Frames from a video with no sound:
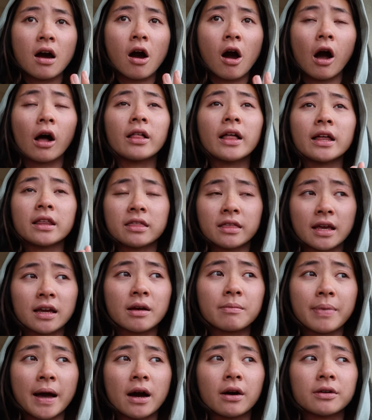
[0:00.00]
all I
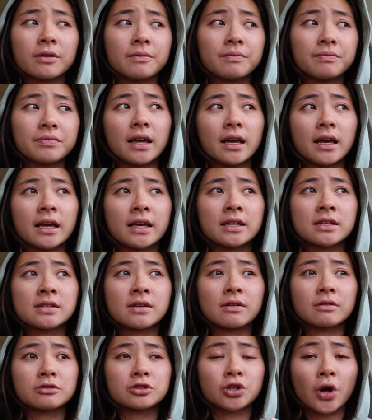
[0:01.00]
think about
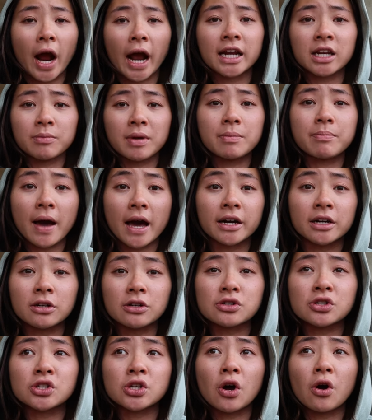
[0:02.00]
is trying to be
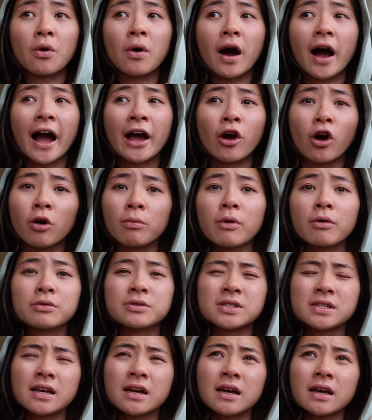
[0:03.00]
better so I
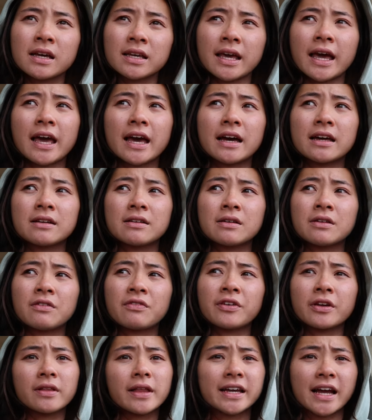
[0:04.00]
almost can
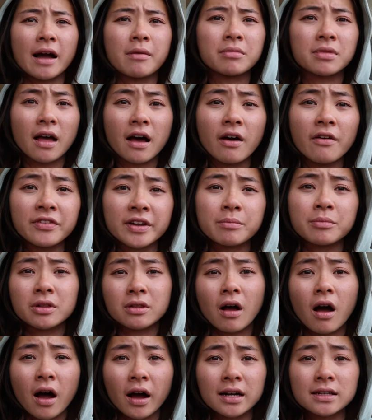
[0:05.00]
feel like I'm loved and
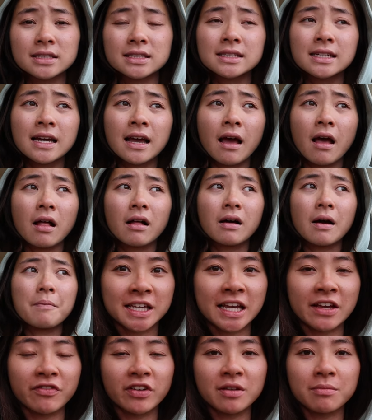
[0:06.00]
belonged.
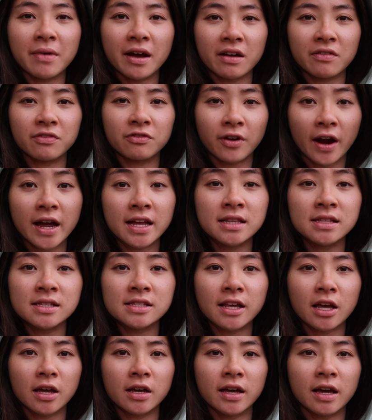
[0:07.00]
Even my
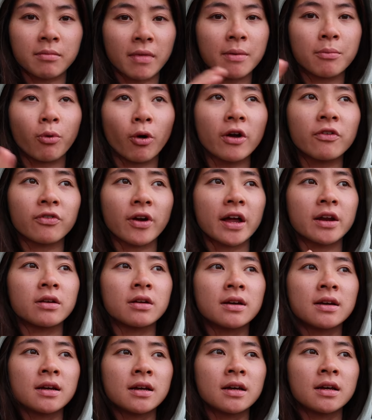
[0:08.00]
friends, like, and my boyfriend
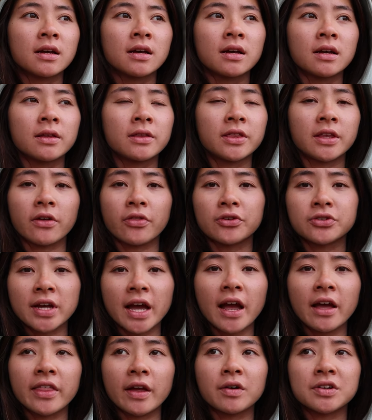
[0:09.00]
the other
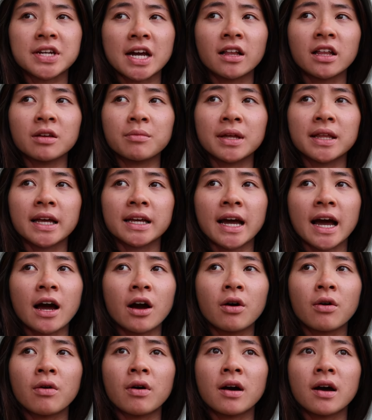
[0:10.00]
day, they were telling me, like,
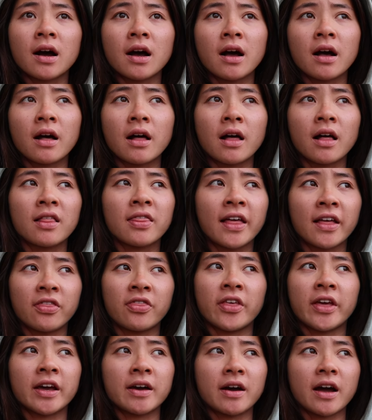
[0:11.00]
how they
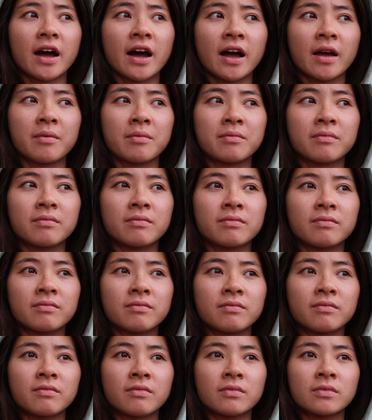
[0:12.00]
think I'm
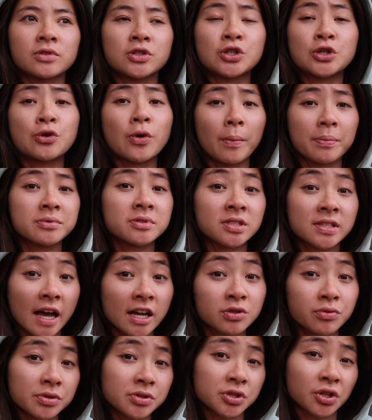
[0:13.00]
too
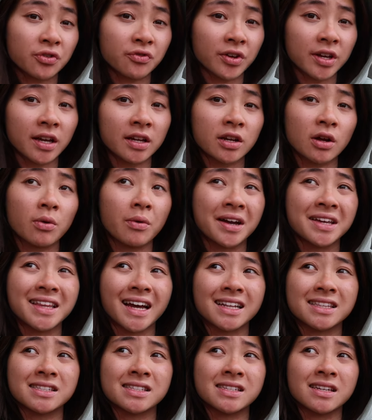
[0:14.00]
obsessed with surfing in a way
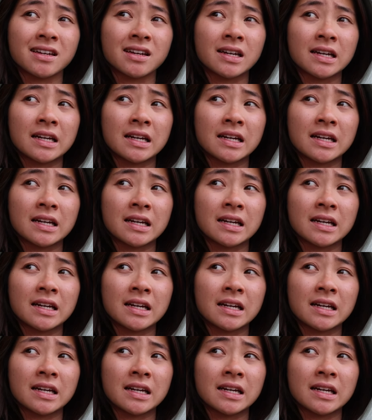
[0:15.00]
that's